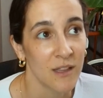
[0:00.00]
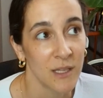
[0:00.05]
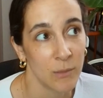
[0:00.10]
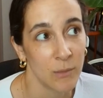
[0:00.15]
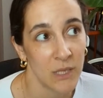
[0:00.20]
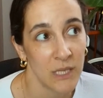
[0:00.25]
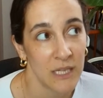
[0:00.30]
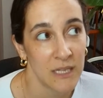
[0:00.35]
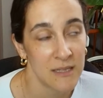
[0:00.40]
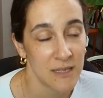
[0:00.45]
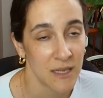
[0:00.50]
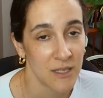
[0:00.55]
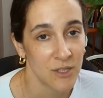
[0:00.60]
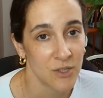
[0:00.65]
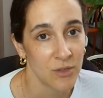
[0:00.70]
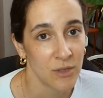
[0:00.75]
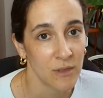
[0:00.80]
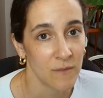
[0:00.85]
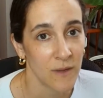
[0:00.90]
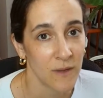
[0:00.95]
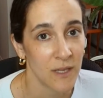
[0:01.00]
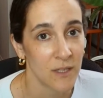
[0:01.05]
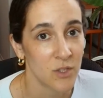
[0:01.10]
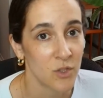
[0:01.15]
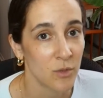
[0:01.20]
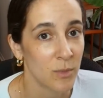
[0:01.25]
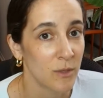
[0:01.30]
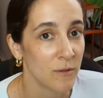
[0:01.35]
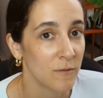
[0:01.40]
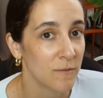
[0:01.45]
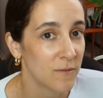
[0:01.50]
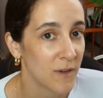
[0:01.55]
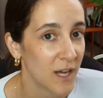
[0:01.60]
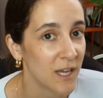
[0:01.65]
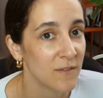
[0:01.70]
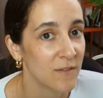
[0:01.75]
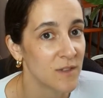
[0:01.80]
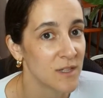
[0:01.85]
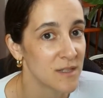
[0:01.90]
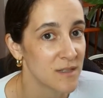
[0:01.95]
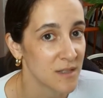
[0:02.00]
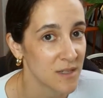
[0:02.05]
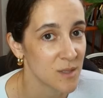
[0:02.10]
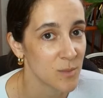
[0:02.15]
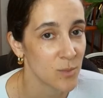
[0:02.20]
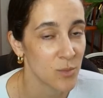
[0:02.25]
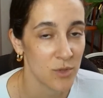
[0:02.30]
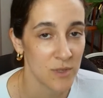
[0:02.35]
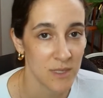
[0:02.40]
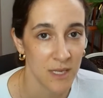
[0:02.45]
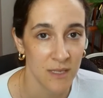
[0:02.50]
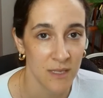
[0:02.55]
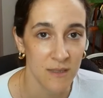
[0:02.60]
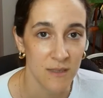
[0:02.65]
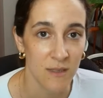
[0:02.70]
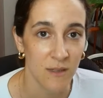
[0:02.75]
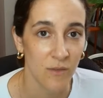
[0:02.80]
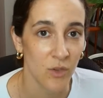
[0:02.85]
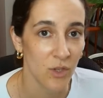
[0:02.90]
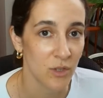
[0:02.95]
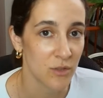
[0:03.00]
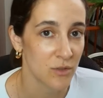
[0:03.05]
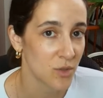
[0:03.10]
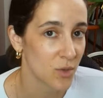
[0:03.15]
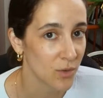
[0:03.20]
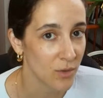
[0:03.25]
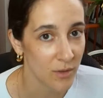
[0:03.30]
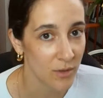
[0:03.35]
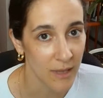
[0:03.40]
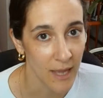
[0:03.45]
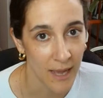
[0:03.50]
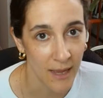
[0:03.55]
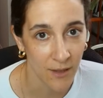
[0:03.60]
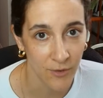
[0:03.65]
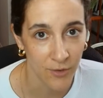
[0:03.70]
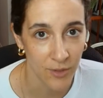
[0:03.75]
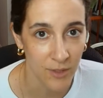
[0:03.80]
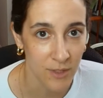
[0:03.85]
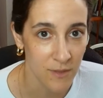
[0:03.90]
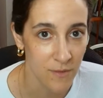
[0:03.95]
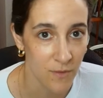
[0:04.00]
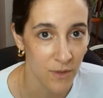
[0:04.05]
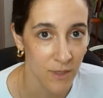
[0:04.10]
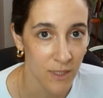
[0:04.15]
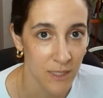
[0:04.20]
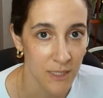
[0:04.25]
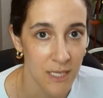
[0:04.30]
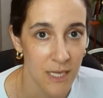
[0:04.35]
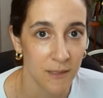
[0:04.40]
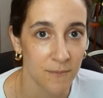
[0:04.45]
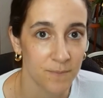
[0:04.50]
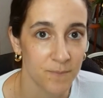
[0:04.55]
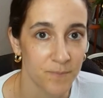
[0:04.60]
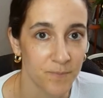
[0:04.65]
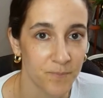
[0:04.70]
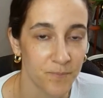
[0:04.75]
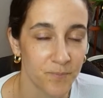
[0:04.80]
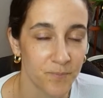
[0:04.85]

limiting saturated fat to about 5 to 6% of your total calories for the day.